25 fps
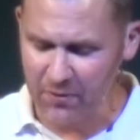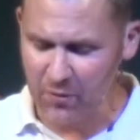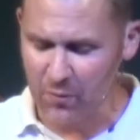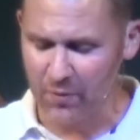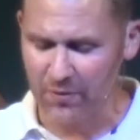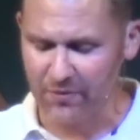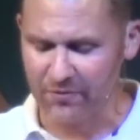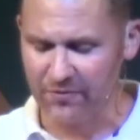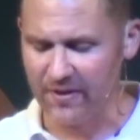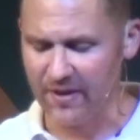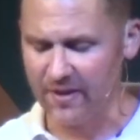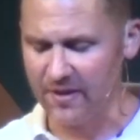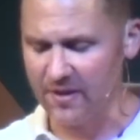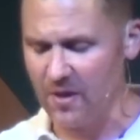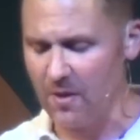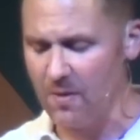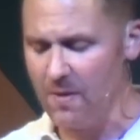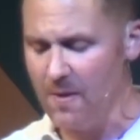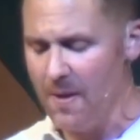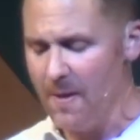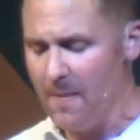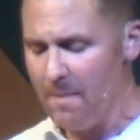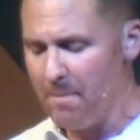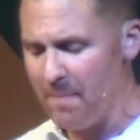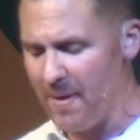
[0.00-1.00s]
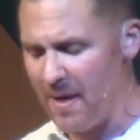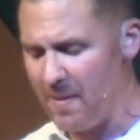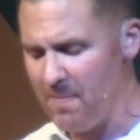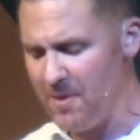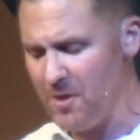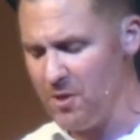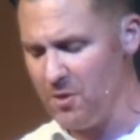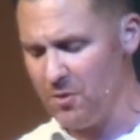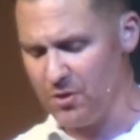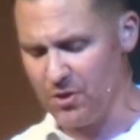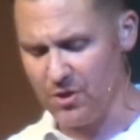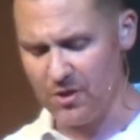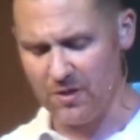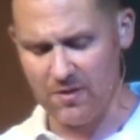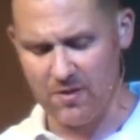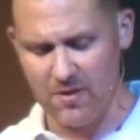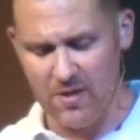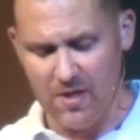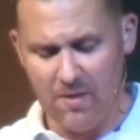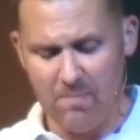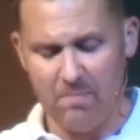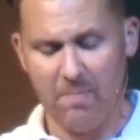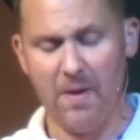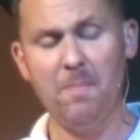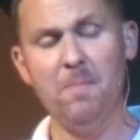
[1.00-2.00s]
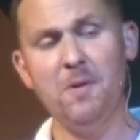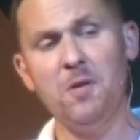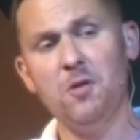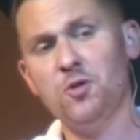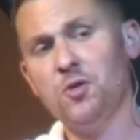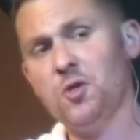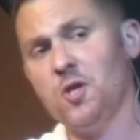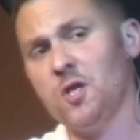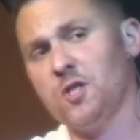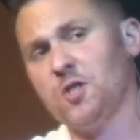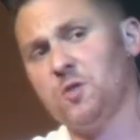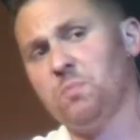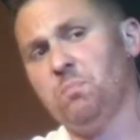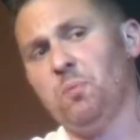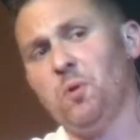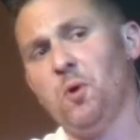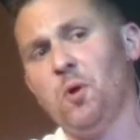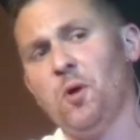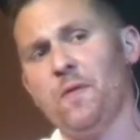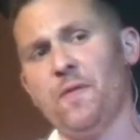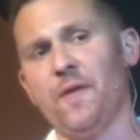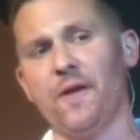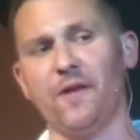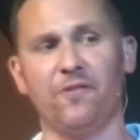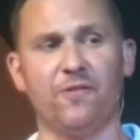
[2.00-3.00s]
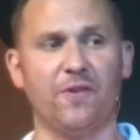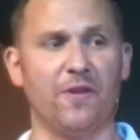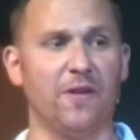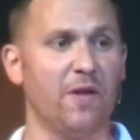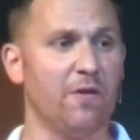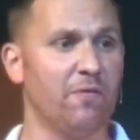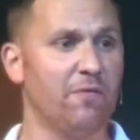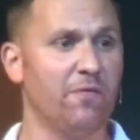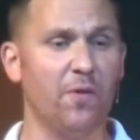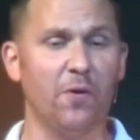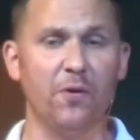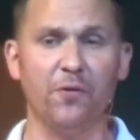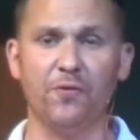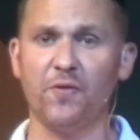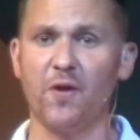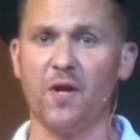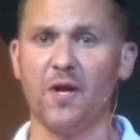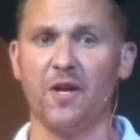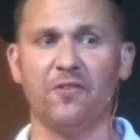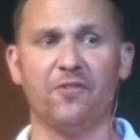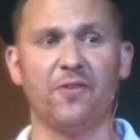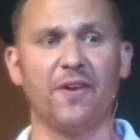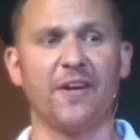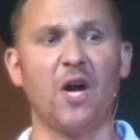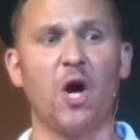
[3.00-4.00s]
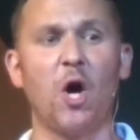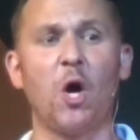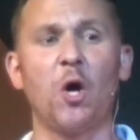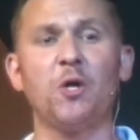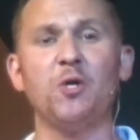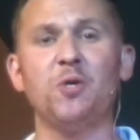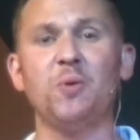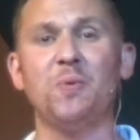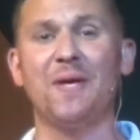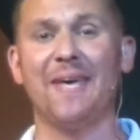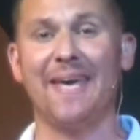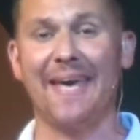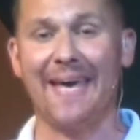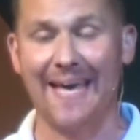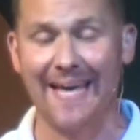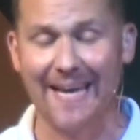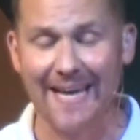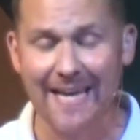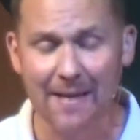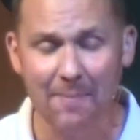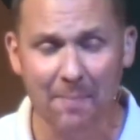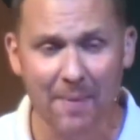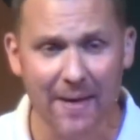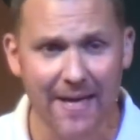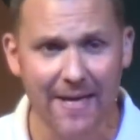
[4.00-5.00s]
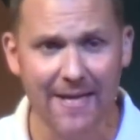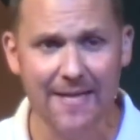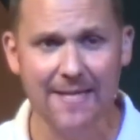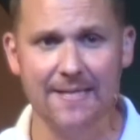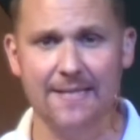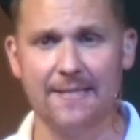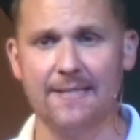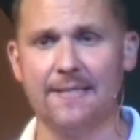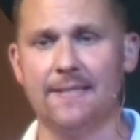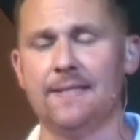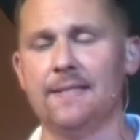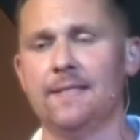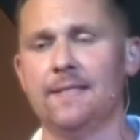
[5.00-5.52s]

on your door and saying, maybe you should explore this. And the first thought is like, are you kidding me?